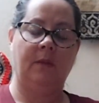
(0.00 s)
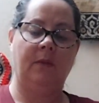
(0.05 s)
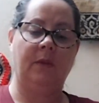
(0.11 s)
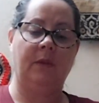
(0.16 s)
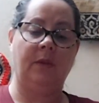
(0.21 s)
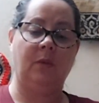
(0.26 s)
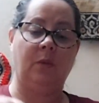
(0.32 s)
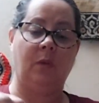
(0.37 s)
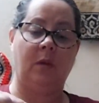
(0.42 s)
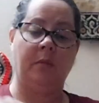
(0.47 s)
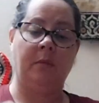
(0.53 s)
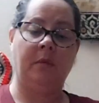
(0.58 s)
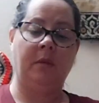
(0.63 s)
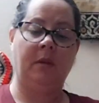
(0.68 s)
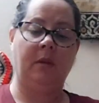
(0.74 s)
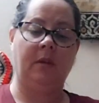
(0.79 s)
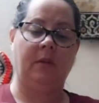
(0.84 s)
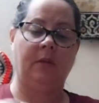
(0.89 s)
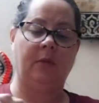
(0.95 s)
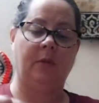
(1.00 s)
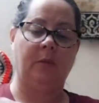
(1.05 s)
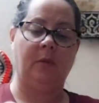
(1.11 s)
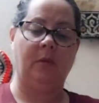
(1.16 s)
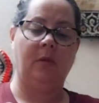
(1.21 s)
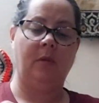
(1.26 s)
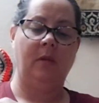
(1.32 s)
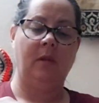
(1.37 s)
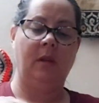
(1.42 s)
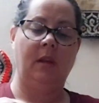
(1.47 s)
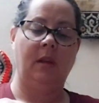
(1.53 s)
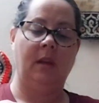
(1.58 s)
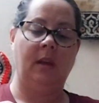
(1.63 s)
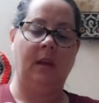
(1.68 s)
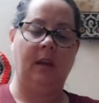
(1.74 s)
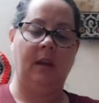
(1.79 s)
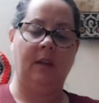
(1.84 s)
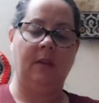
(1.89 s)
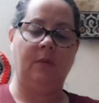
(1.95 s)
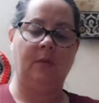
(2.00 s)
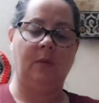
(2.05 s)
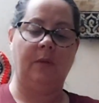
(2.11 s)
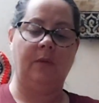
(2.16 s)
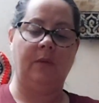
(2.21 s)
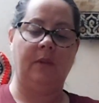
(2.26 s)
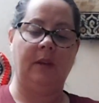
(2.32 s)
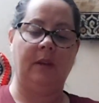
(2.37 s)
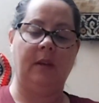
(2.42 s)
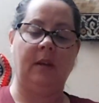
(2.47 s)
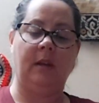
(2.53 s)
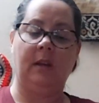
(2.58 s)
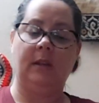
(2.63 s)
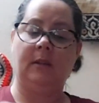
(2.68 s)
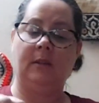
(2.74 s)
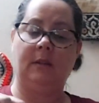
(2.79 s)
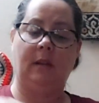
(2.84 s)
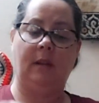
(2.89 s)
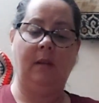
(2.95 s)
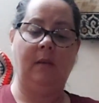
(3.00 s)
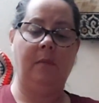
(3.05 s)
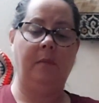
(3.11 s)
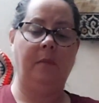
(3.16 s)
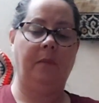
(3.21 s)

It's warm, comfortable, and it's woven in nicely.